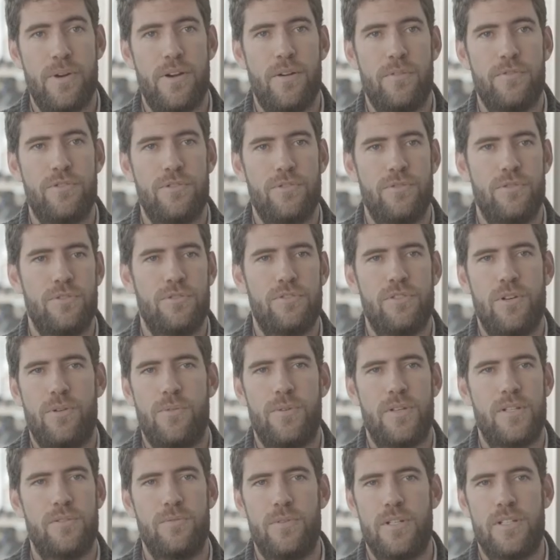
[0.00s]
pair of shoes, so
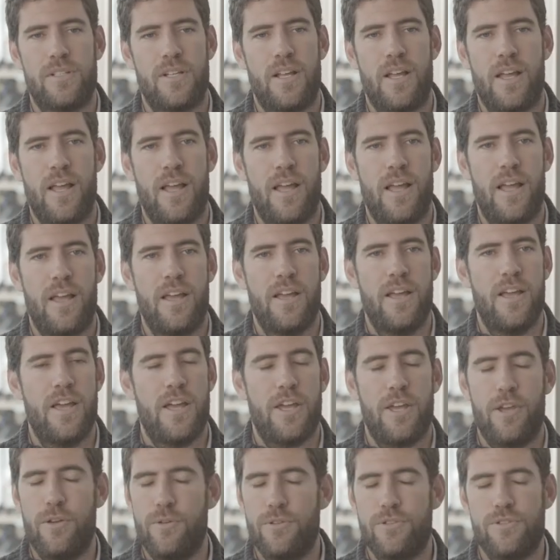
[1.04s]
it was a
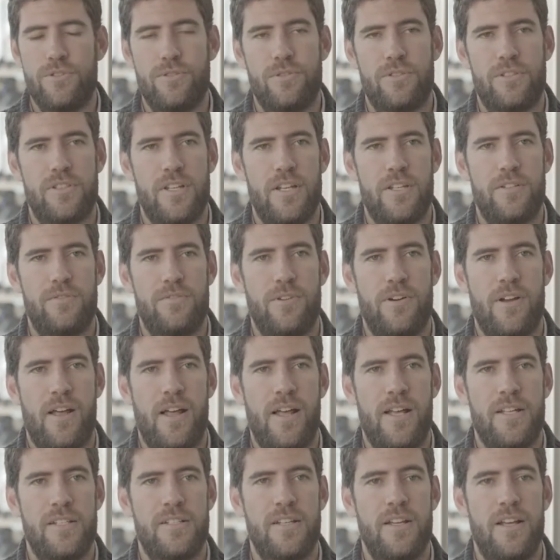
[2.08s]
huge success for
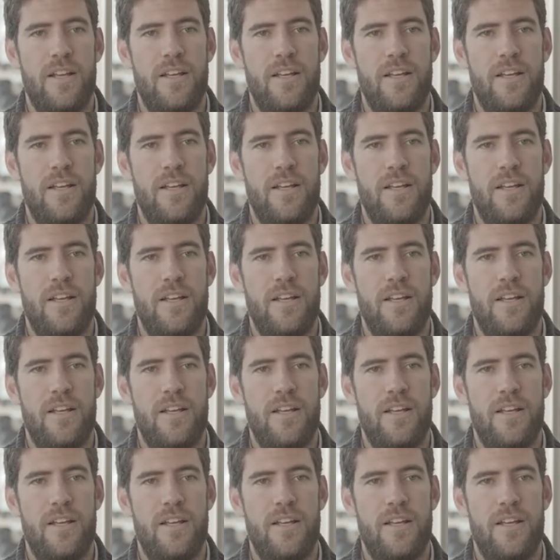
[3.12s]
us